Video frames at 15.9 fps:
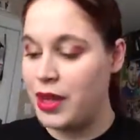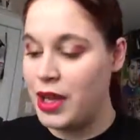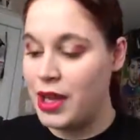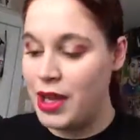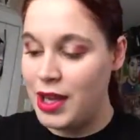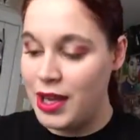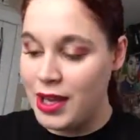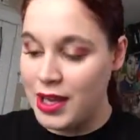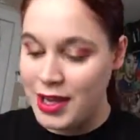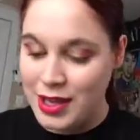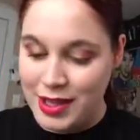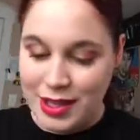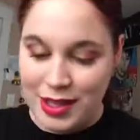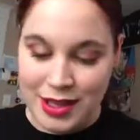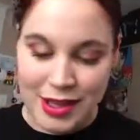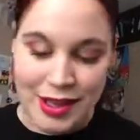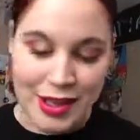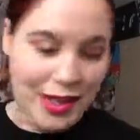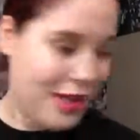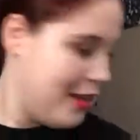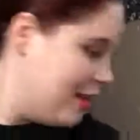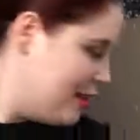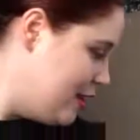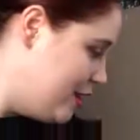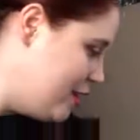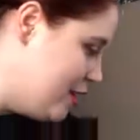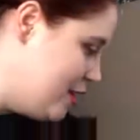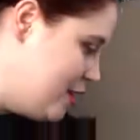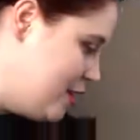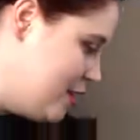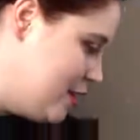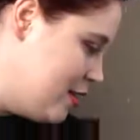
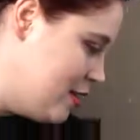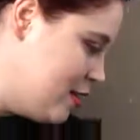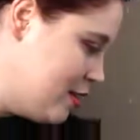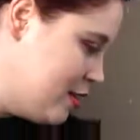(no one is talking)